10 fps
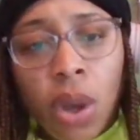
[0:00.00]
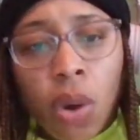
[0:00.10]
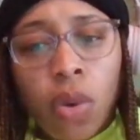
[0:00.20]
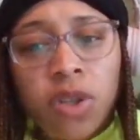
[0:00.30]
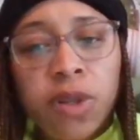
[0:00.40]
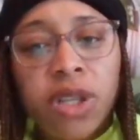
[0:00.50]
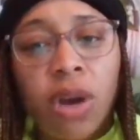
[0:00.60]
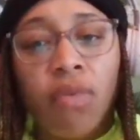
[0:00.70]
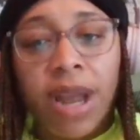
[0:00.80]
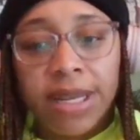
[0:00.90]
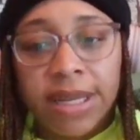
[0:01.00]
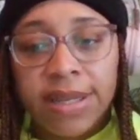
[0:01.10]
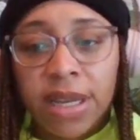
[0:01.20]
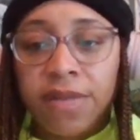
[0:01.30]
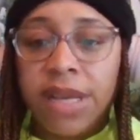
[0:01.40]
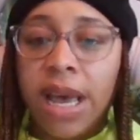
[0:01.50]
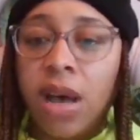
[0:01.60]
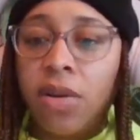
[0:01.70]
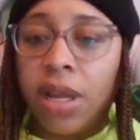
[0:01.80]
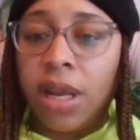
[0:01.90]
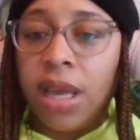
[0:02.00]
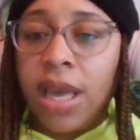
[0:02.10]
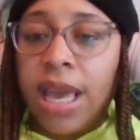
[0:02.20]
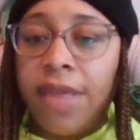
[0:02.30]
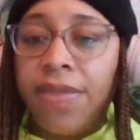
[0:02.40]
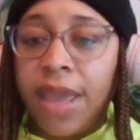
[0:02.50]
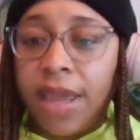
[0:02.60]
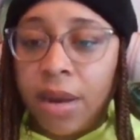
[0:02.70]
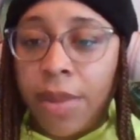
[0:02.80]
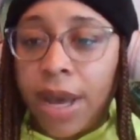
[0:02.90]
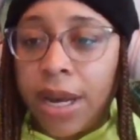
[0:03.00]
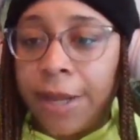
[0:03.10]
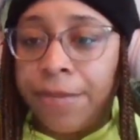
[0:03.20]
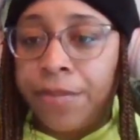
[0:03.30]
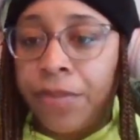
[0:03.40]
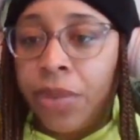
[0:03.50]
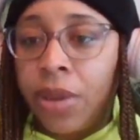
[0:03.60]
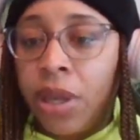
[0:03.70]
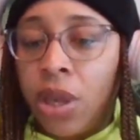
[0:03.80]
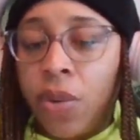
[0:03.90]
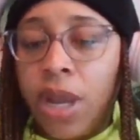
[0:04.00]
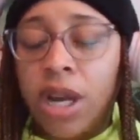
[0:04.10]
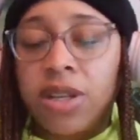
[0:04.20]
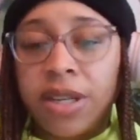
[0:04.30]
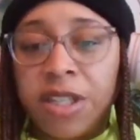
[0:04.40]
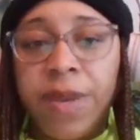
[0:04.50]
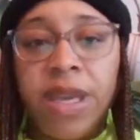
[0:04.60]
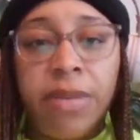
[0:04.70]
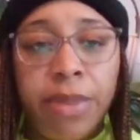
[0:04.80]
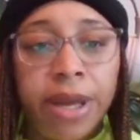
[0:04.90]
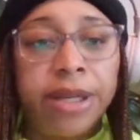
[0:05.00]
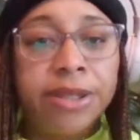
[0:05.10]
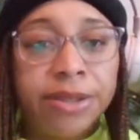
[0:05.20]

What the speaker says: once we start writing stuff down and thinking about it, we got to start speaking better.